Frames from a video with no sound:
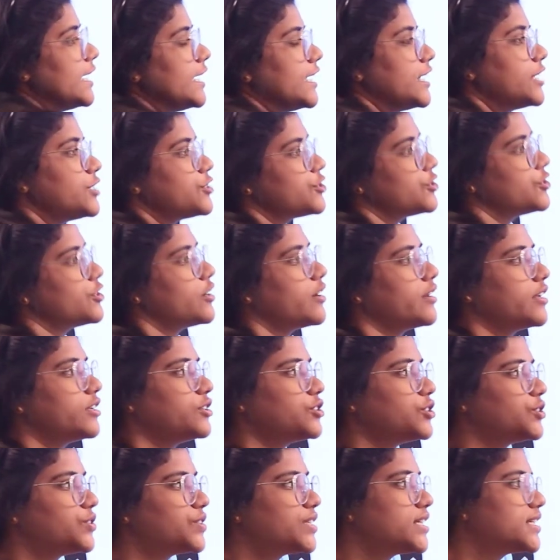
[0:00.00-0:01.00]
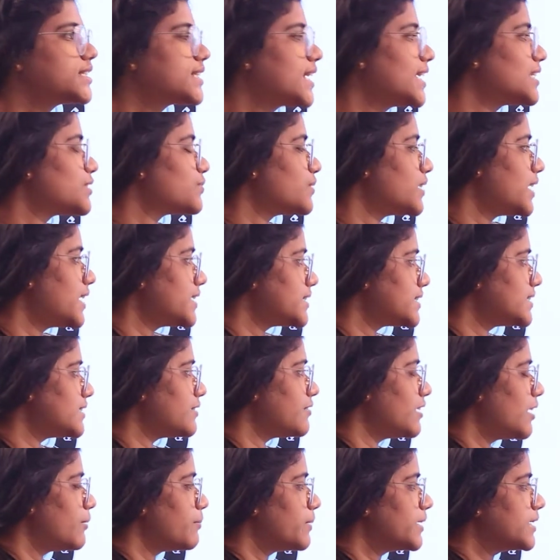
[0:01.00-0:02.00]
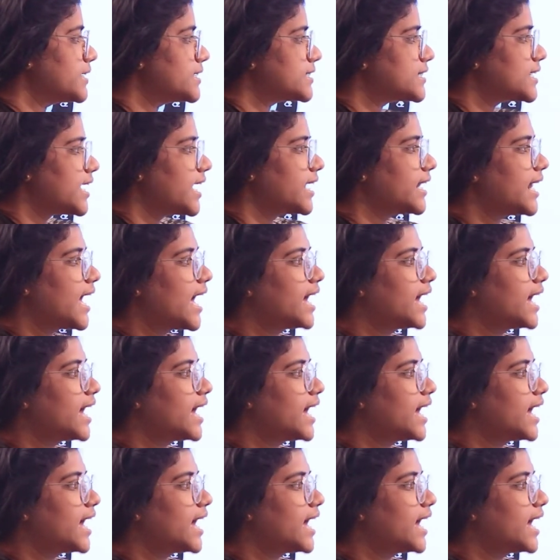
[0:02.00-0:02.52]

engineering duties as well as developing design